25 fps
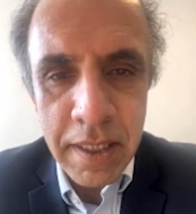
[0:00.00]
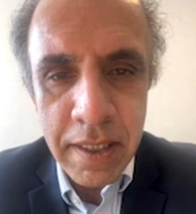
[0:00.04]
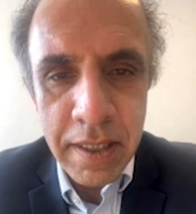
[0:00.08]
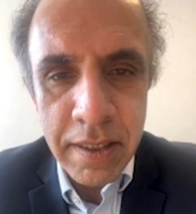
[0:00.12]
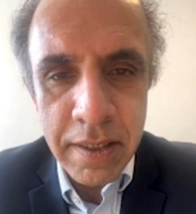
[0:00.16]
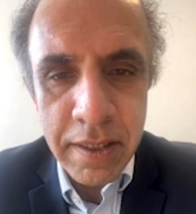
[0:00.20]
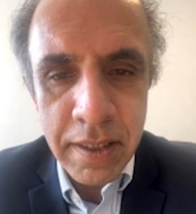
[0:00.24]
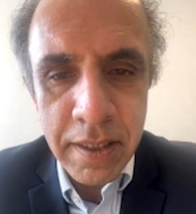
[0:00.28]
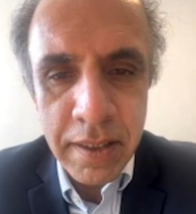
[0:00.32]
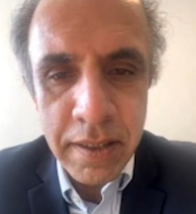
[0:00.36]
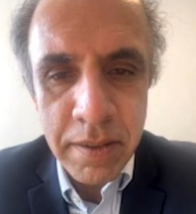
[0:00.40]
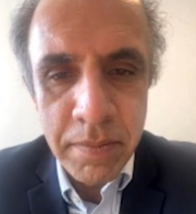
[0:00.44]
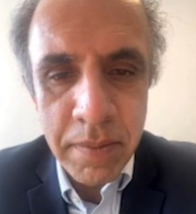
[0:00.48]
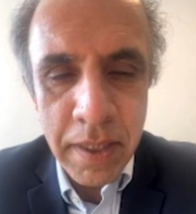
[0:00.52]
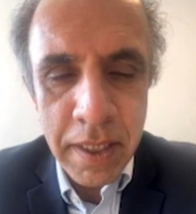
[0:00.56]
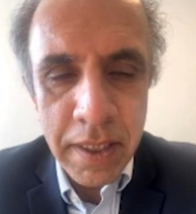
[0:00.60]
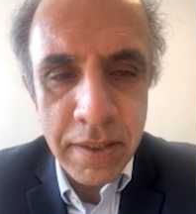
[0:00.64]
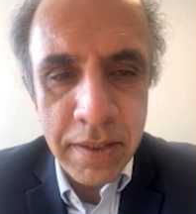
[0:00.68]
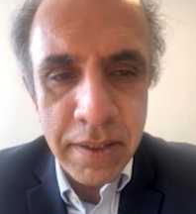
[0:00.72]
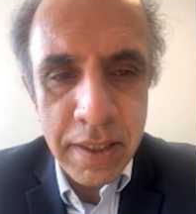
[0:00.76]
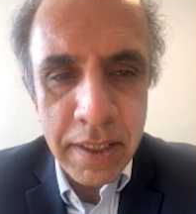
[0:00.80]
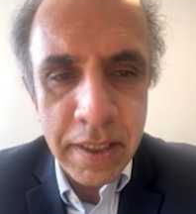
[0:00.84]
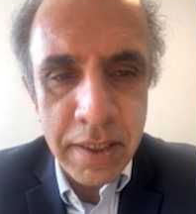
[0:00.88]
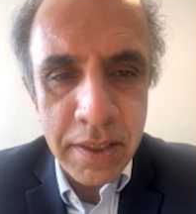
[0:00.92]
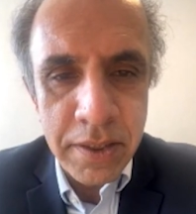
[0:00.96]
And I think the
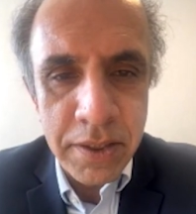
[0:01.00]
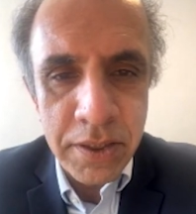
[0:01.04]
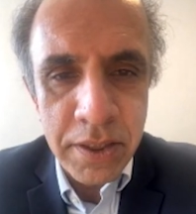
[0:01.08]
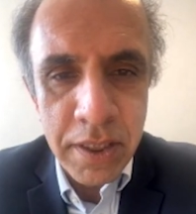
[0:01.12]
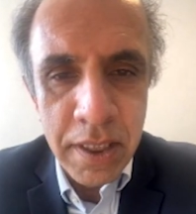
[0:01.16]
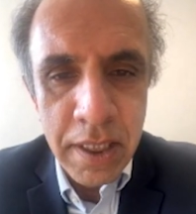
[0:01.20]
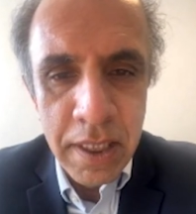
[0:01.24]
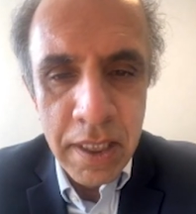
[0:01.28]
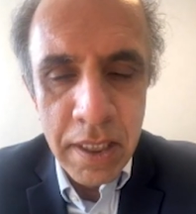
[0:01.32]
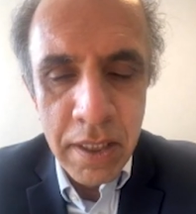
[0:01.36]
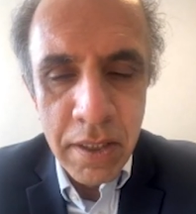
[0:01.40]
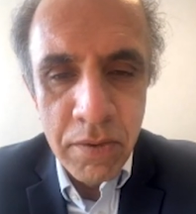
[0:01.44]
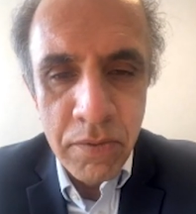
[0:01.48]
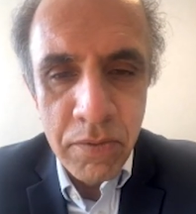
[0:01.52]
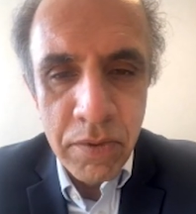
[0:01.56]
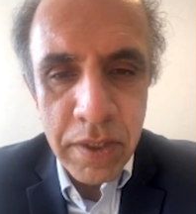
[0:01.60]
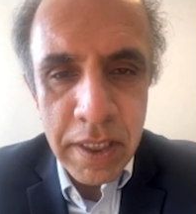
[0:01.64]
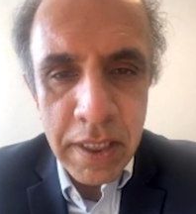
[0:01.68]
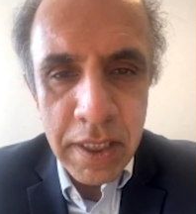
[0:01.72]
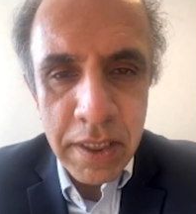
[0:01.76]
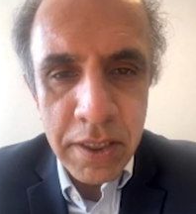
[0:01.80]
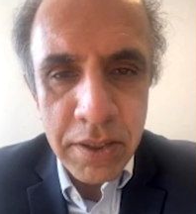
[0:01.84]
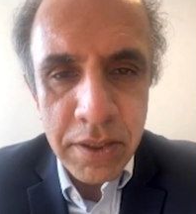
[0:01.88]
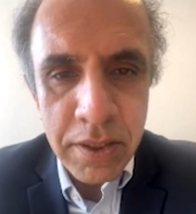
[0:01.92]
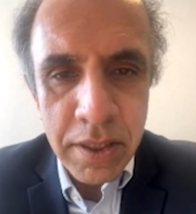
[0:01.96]
main thing is
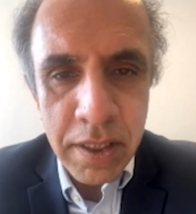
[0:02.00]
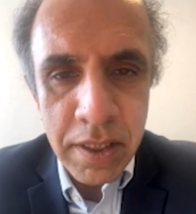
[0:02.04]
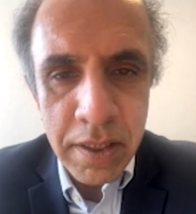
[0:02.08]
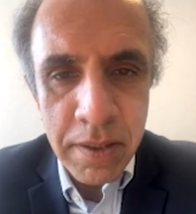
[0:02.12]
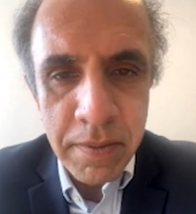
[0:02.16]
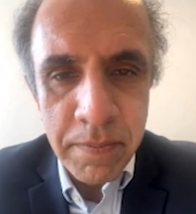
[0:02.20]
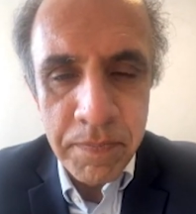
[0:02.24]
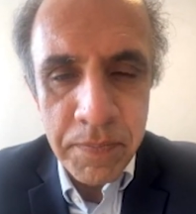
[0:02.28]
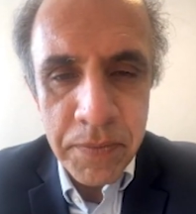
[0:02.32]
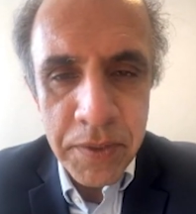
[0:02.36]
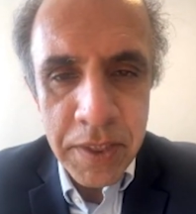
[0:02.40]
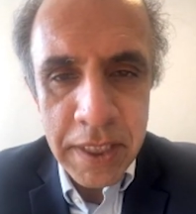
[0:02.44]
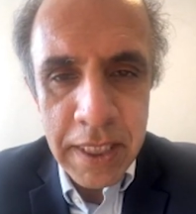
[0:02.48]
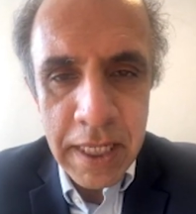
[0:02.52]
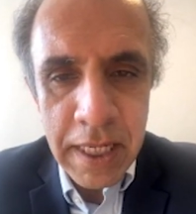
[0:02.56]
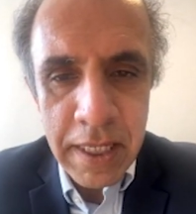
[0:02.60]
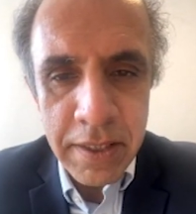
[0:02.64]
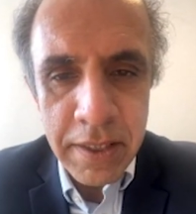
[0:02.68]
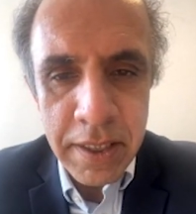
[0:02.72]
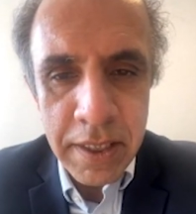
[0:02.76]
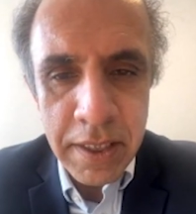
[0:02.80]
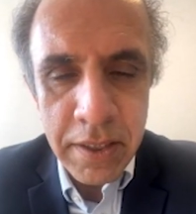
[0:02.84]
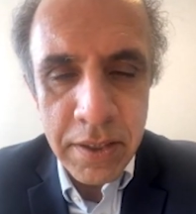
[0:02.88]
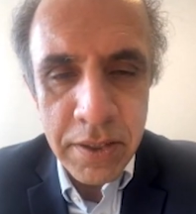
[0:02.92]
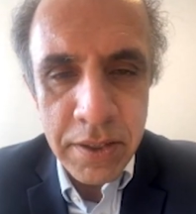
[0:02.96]
really to
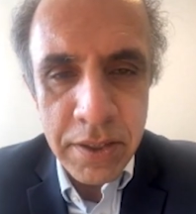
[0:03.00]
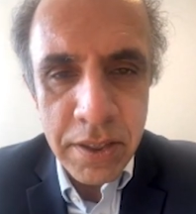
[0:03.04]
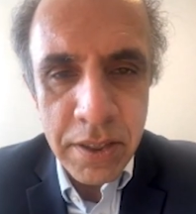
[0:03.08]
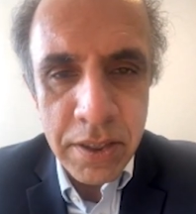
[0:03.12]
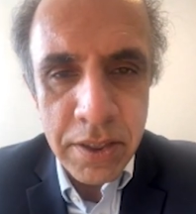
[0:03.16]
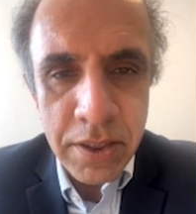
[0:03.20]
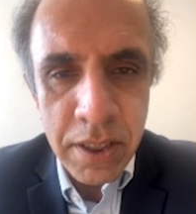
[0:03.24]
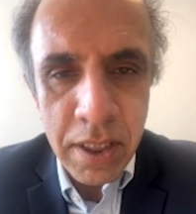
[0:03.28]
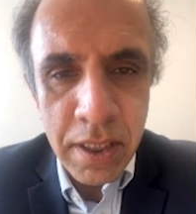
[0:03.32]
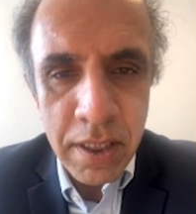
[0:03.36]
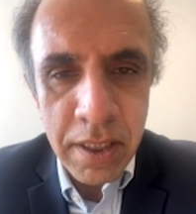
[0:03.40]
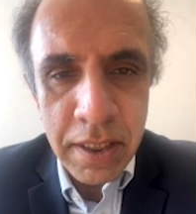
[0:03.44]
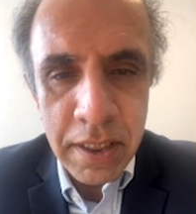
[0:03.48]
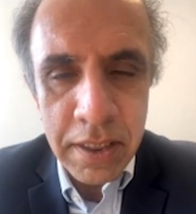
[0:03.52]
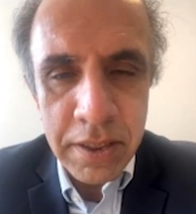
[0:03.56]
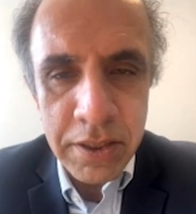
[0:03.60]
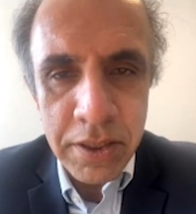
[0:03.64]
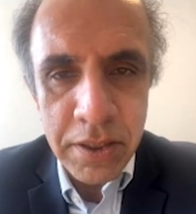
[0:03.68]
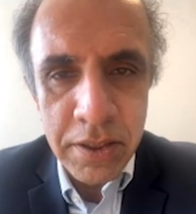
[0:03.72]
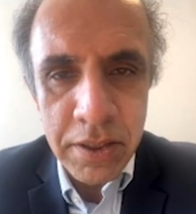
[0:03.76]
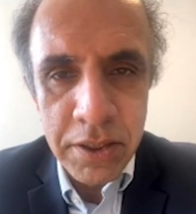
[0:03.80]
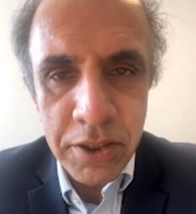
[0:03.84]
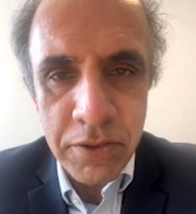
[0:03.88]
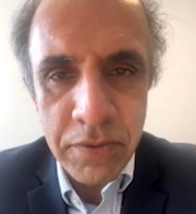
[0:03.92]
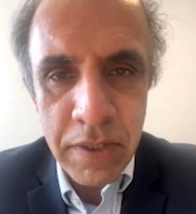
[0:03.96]
get the
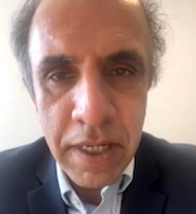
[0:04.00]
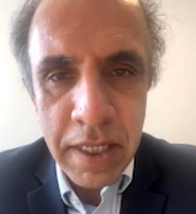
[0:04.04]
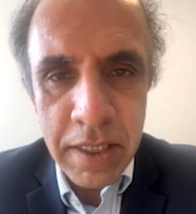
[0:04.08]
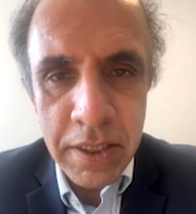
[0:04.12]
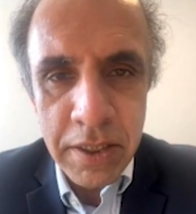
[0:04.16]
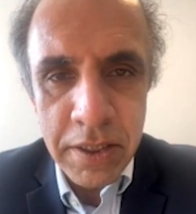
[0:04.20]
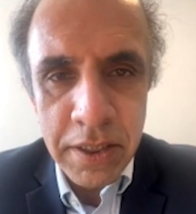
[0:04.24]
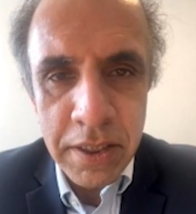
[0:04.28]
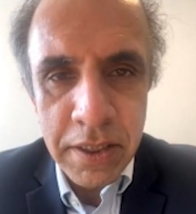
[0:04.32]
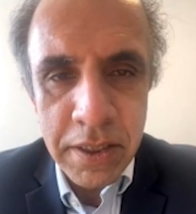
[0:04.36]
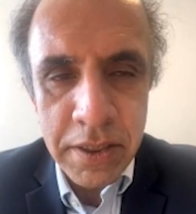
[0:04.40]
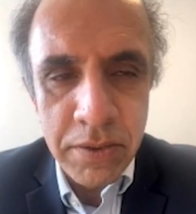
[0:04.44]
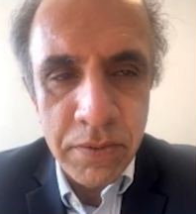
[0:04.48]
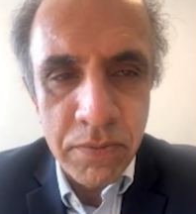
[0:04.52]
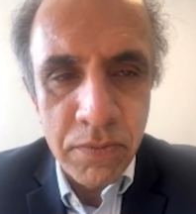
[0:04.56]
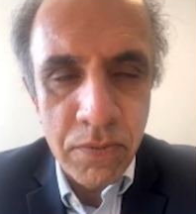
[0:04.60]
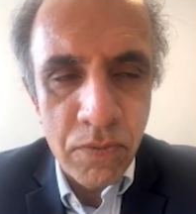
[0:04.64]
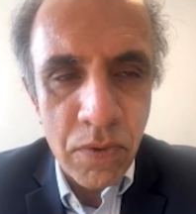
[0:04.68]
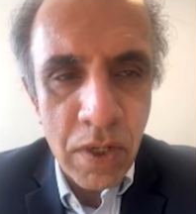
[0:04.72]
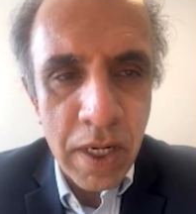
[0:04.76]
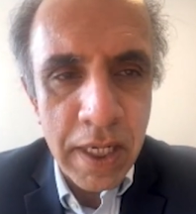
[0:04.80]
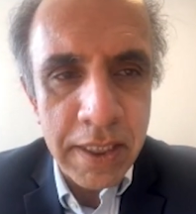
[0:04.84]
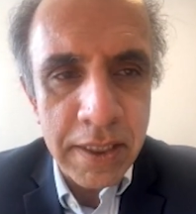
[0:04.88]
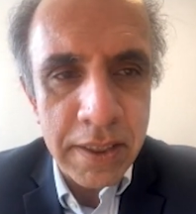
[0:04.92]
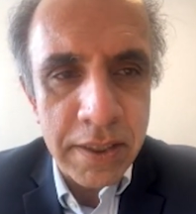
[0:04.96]
targets and the strategies
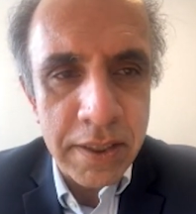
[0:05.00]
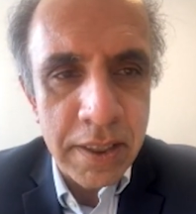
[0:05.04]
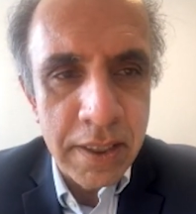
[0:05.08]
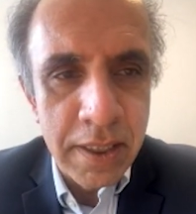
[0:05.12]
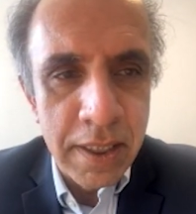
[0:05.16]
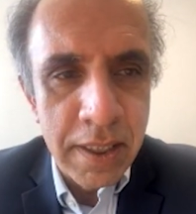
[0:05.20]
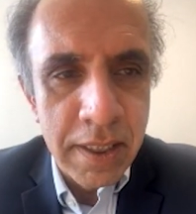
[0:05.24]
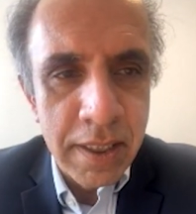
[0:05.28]
right.